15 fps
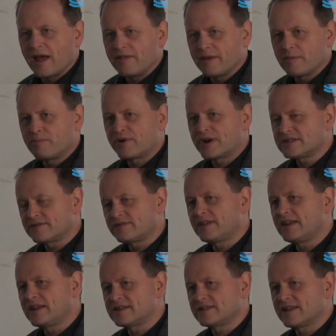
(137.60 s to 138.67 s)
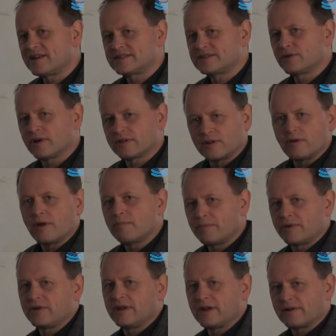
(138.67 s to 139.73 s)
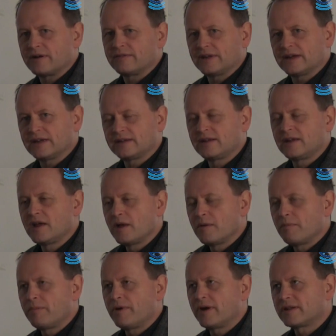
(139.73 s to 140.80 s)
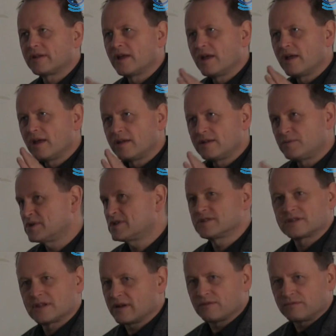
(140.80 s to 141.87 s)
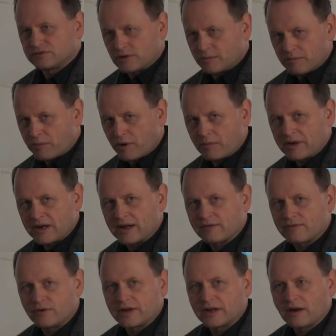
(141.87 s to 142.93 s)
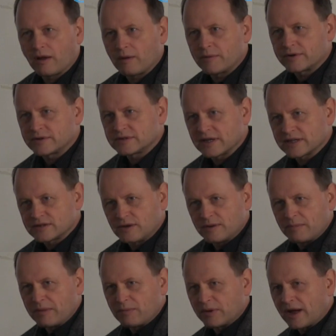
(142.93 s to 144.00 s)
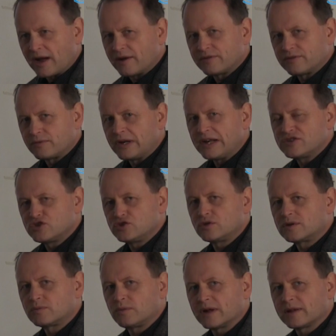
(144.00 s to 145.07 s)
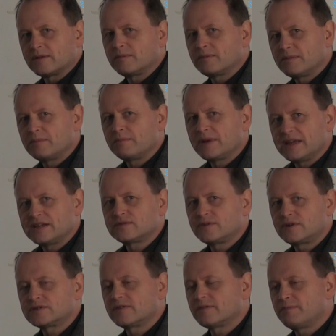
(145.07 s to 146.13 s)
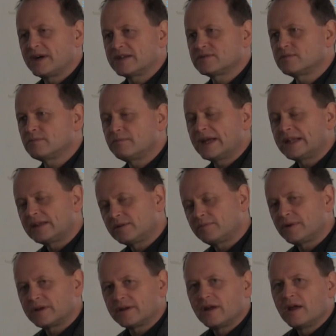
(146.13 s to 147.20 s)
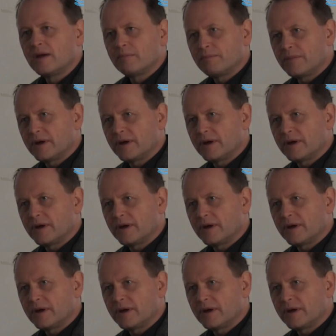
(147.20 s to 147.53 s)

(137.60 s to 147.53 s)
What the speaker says: And the impressive thing is there is not the number he arrived at, but which is probably like 40 kilometers. Actually, people aren't really sure what his version of Passum meant, but